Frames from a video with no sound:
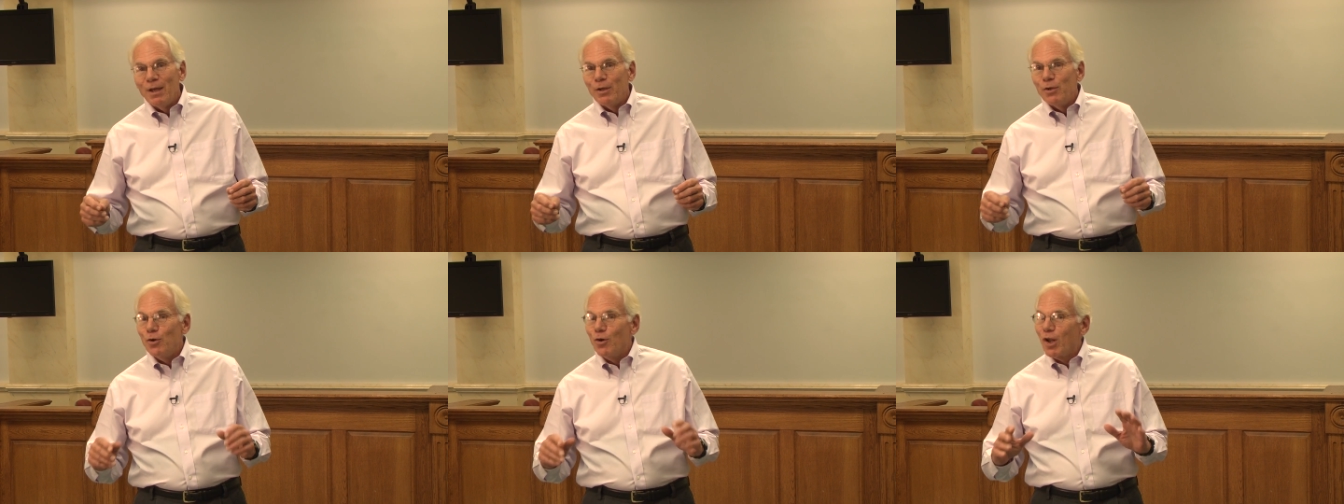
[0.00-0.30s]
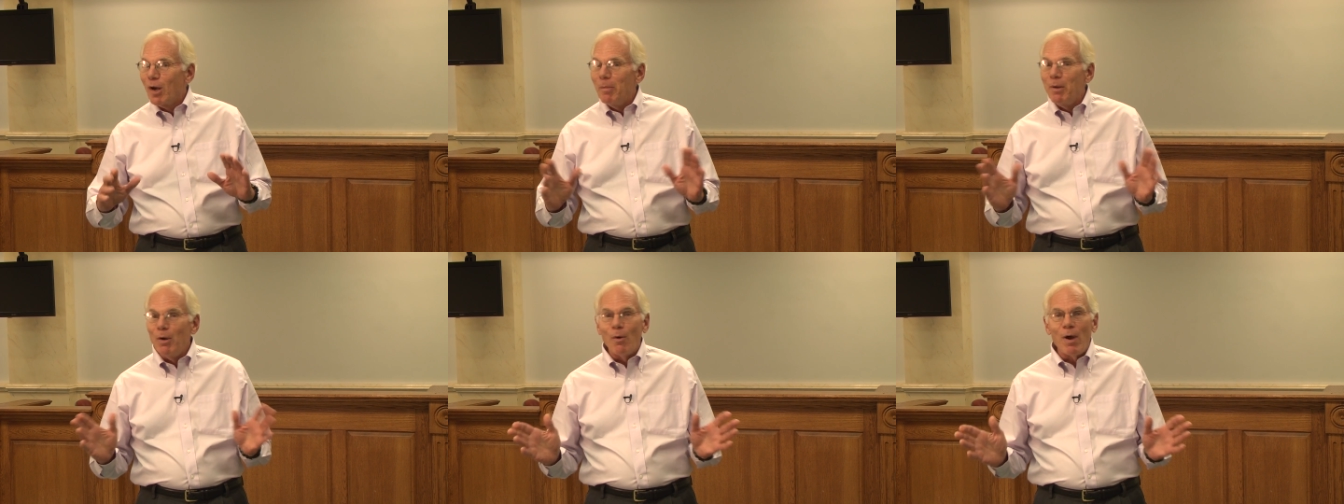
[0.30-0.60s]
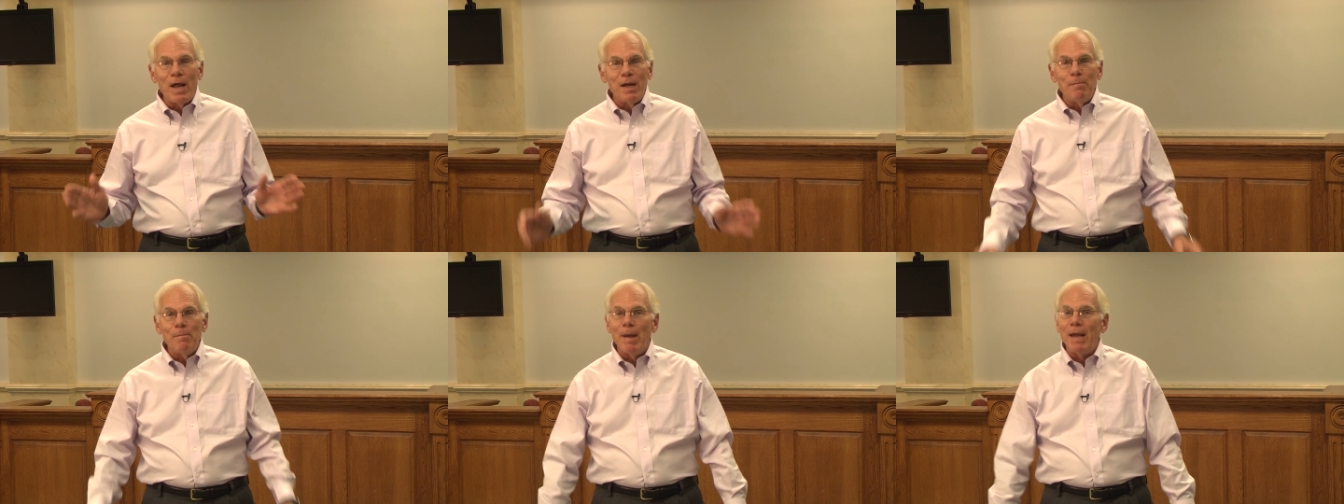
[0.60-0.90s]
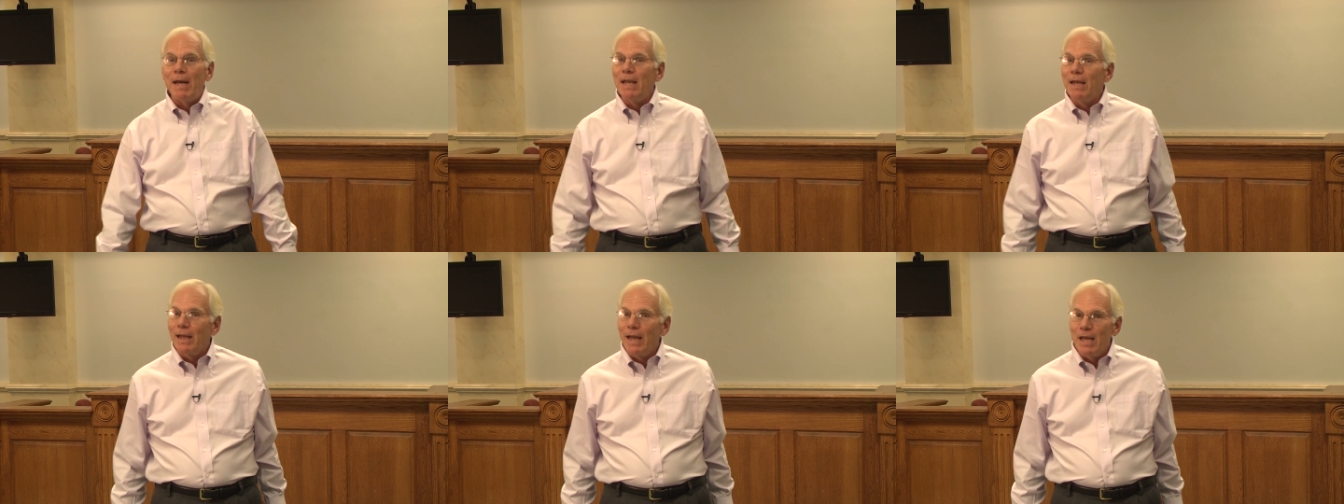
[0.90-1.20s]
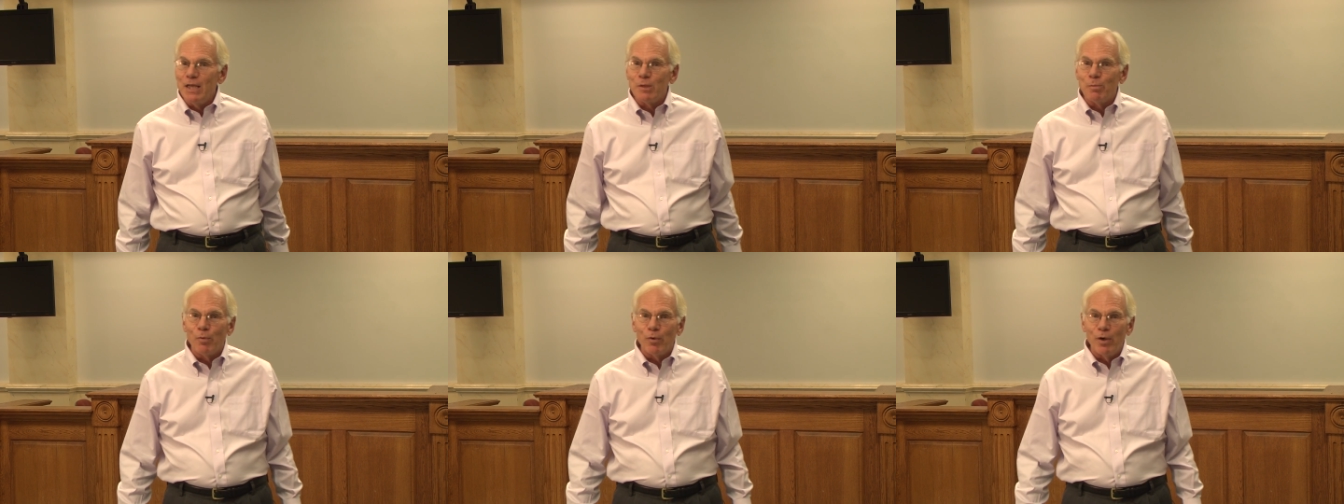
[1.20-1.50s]
You're going to be writing many
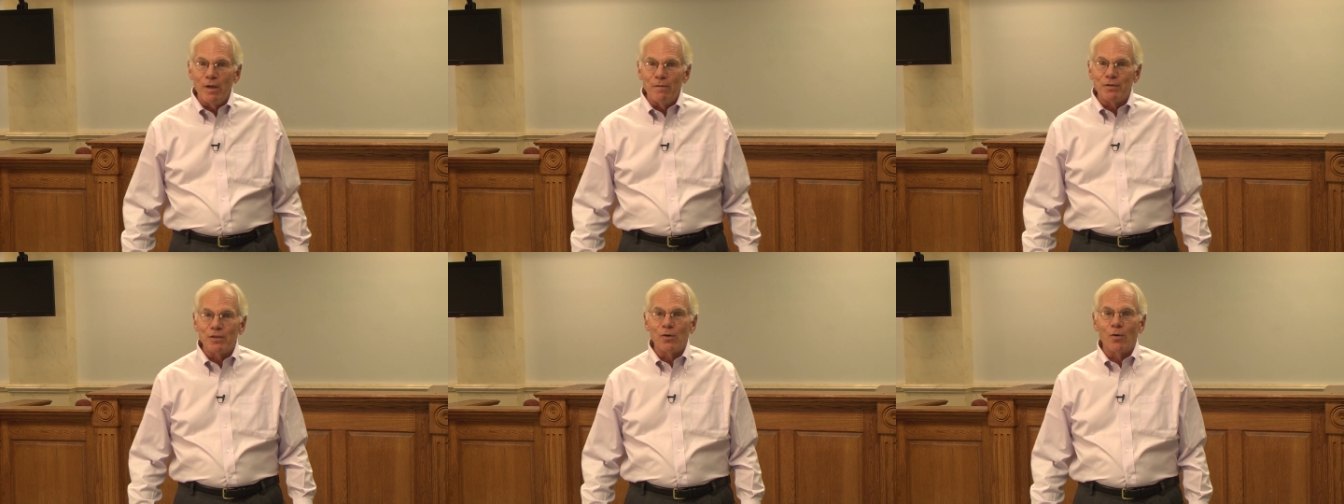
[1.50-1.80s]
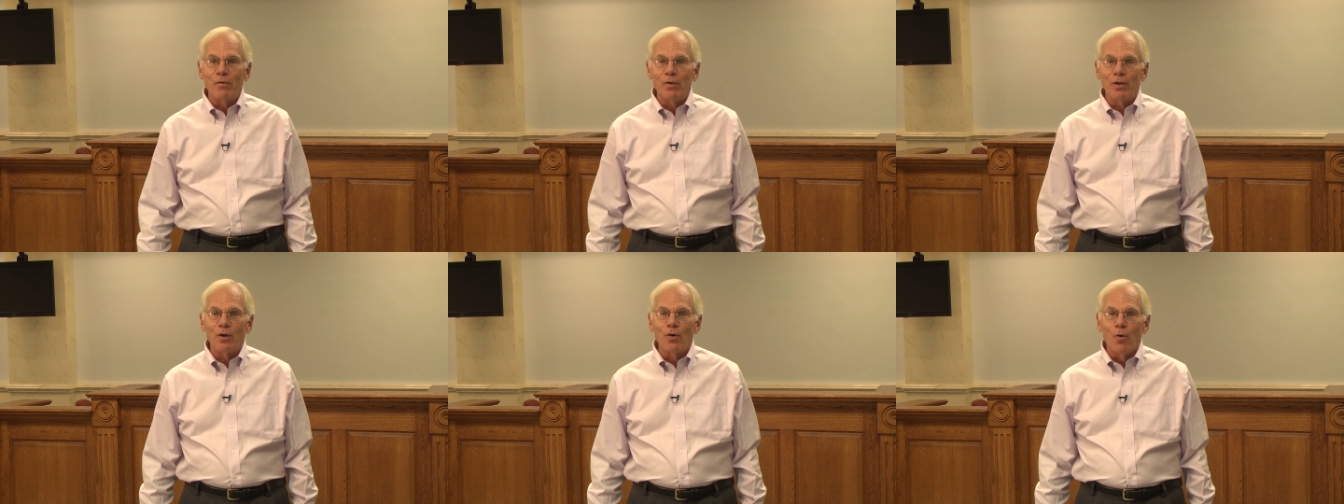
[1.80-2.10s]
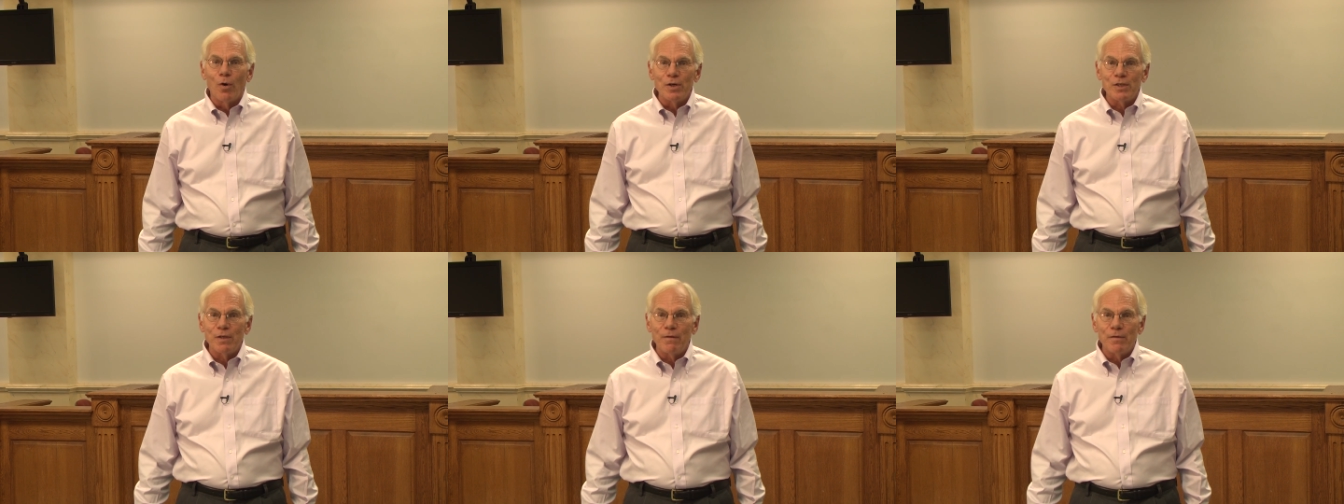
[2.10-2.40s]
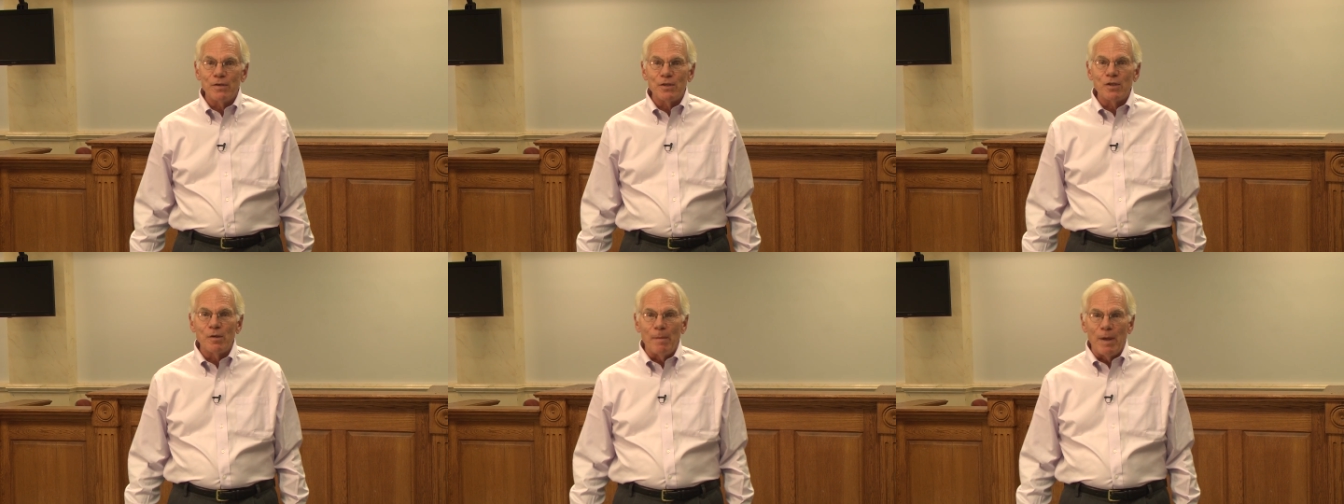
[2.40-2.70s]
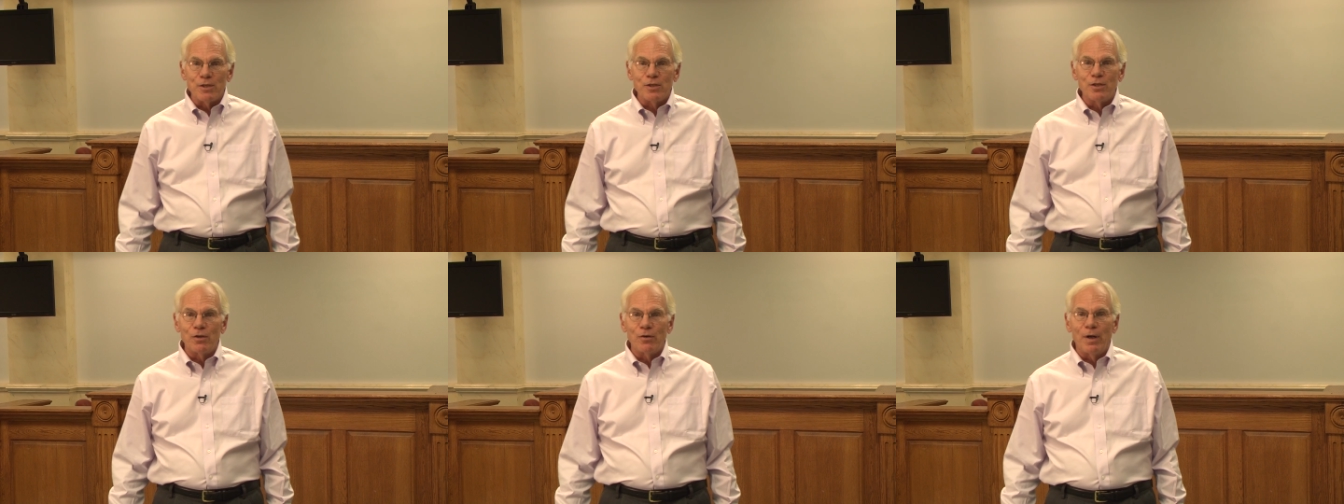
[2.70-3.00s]
case briefs over the course of the
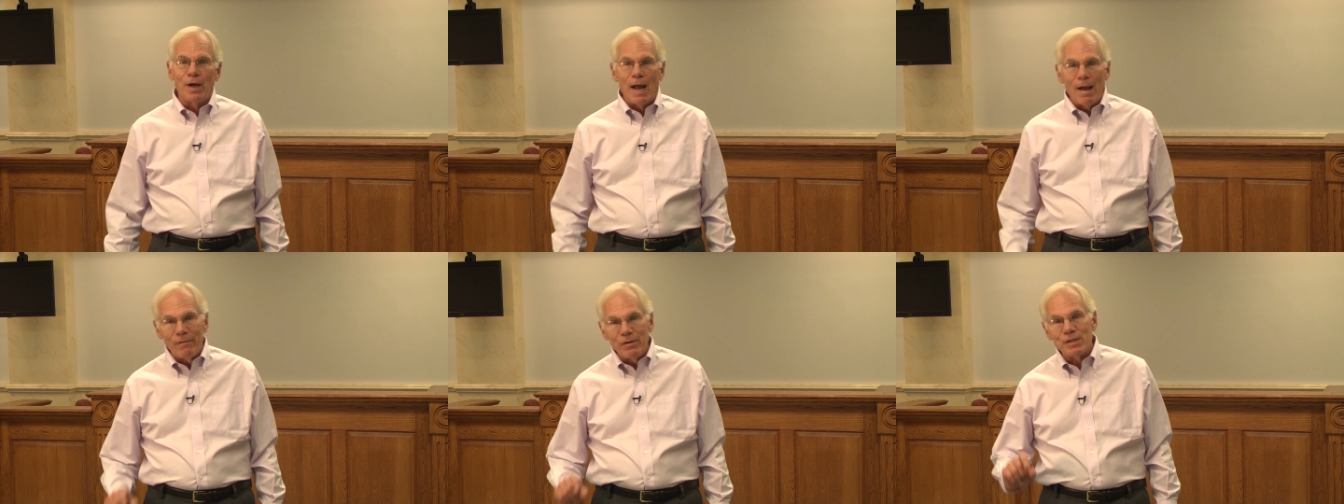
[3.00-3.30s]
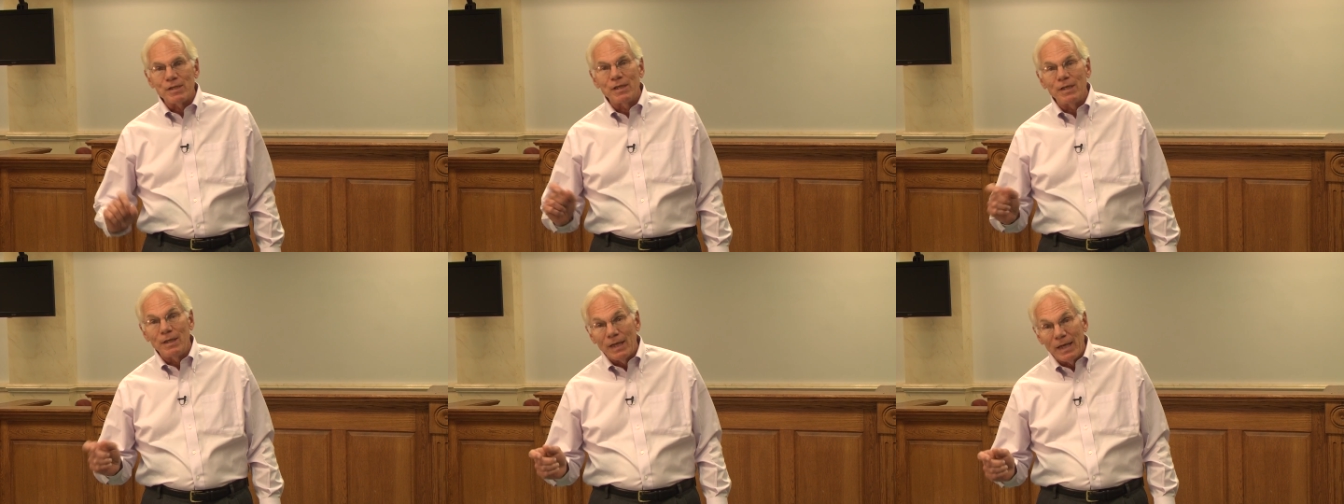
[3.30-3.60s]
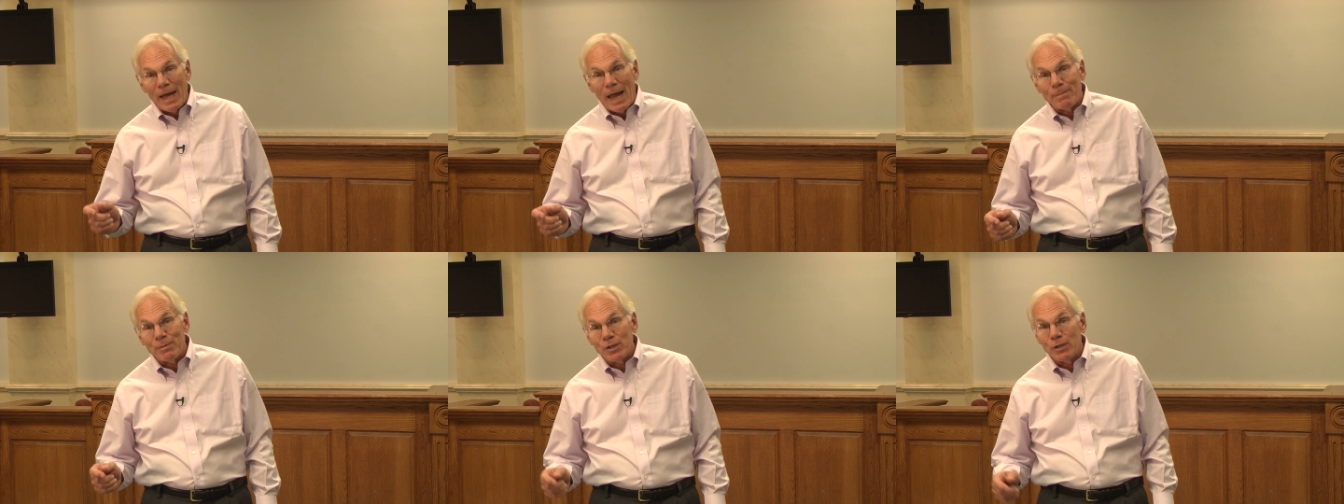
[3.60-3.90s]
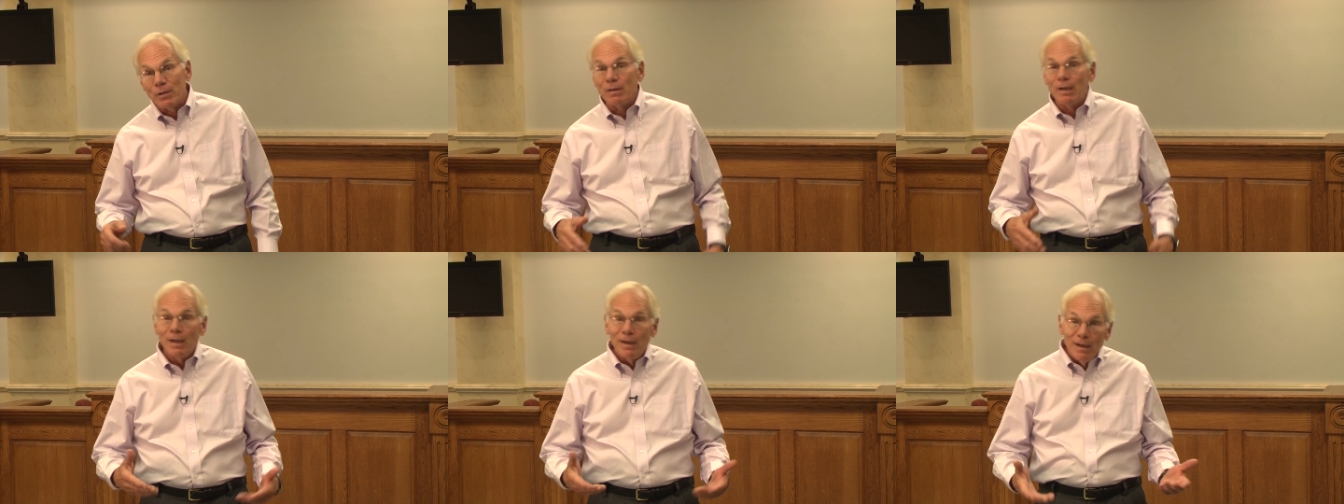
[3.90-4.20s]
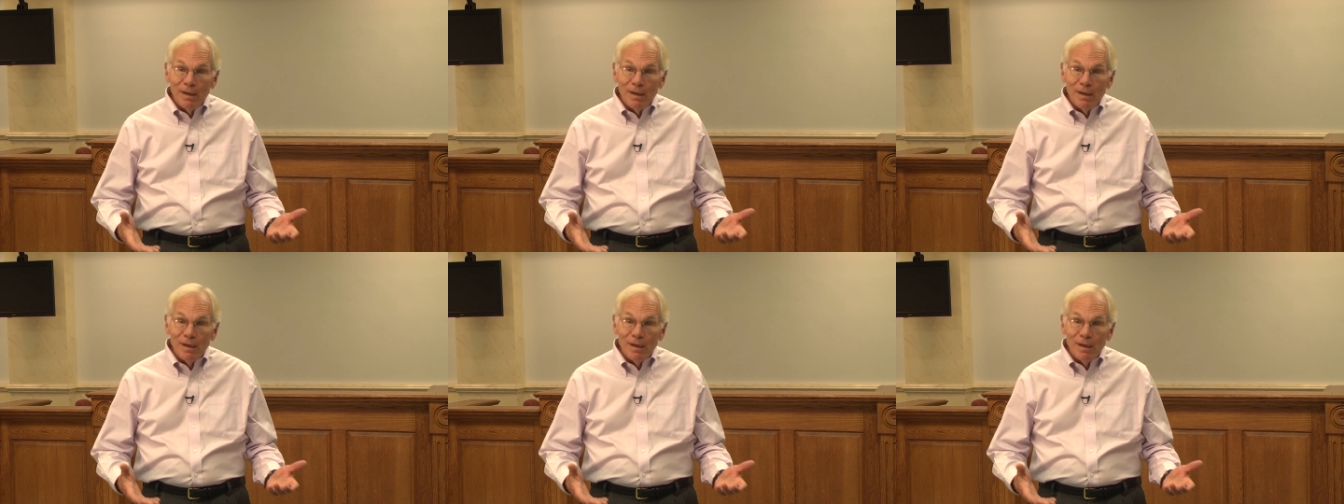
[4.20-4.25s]
semester, and obviously the caption